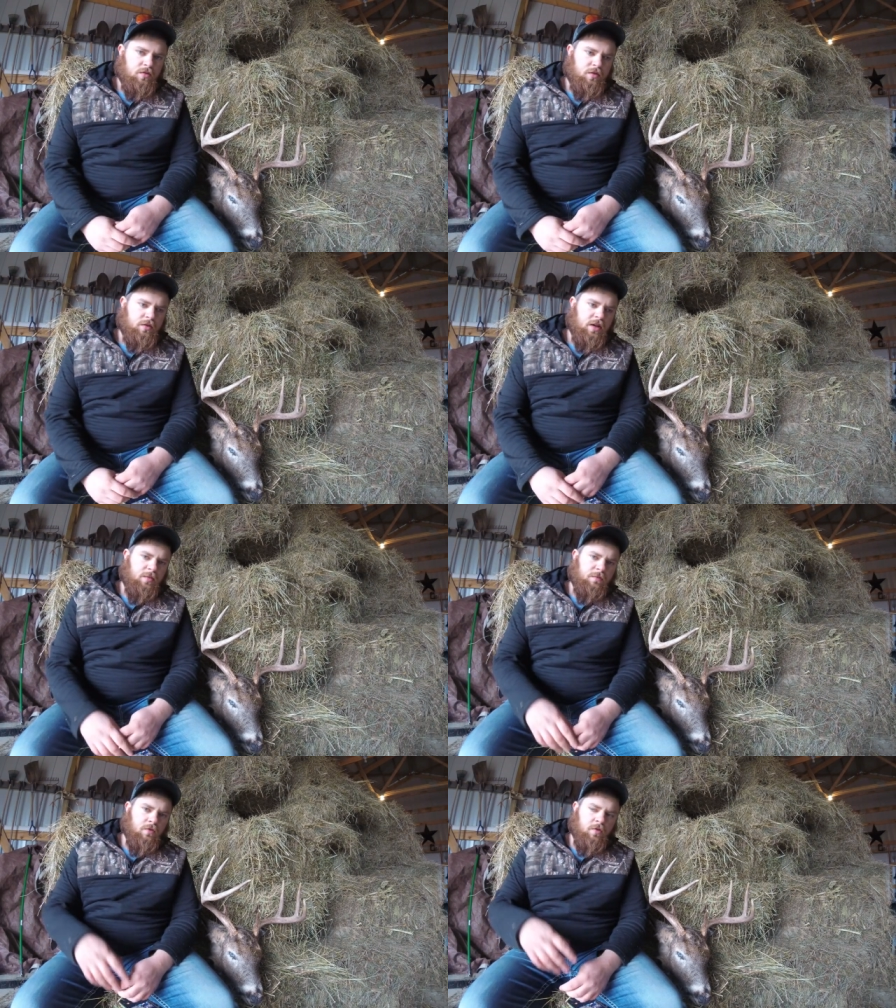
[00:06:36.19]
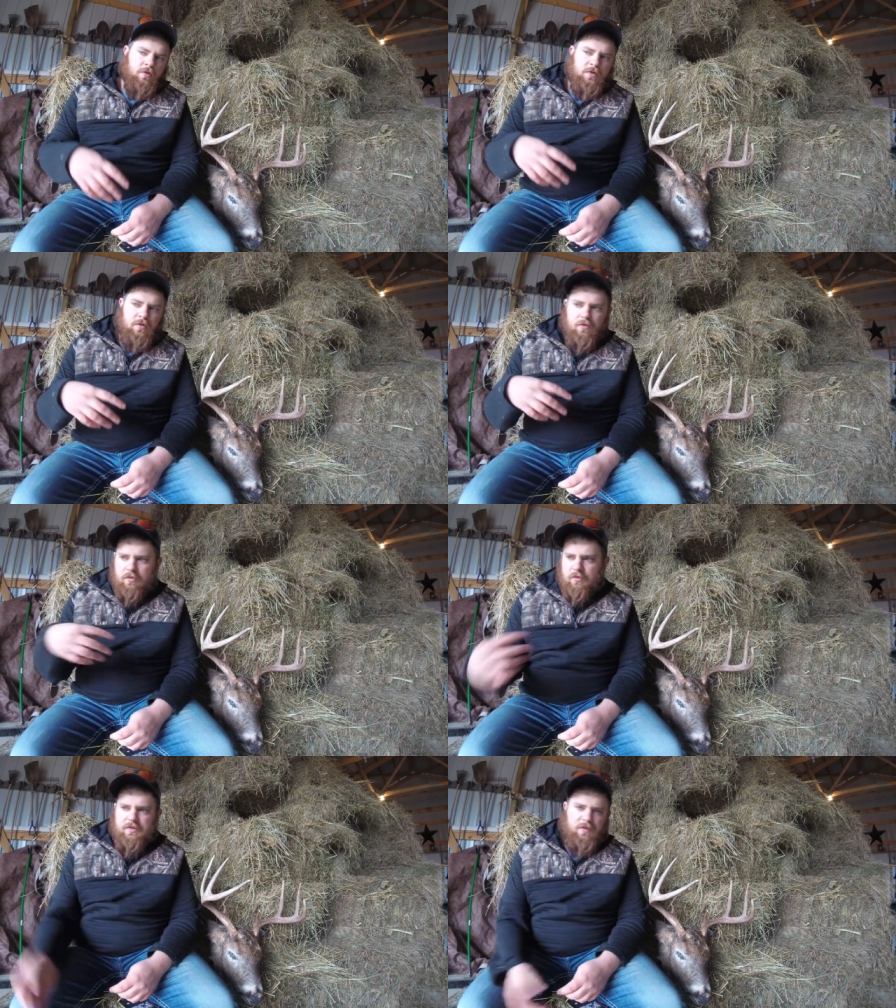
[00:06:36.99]
the day before
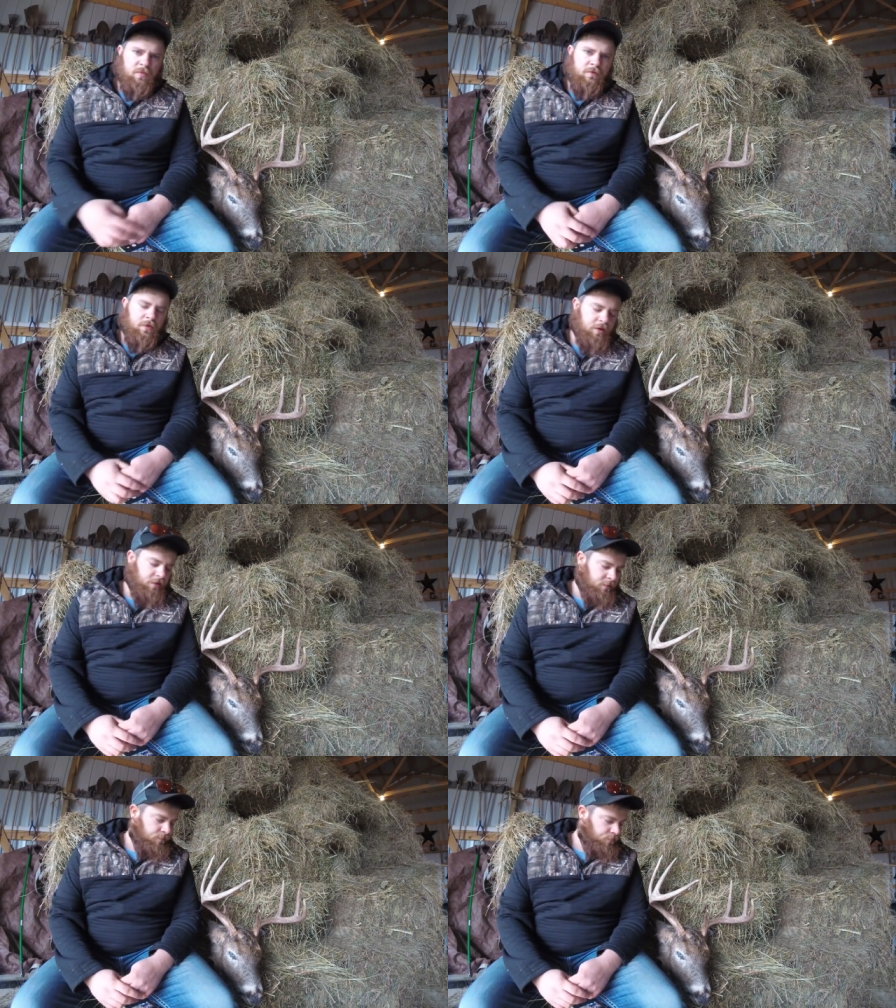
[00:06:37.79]
December 5th.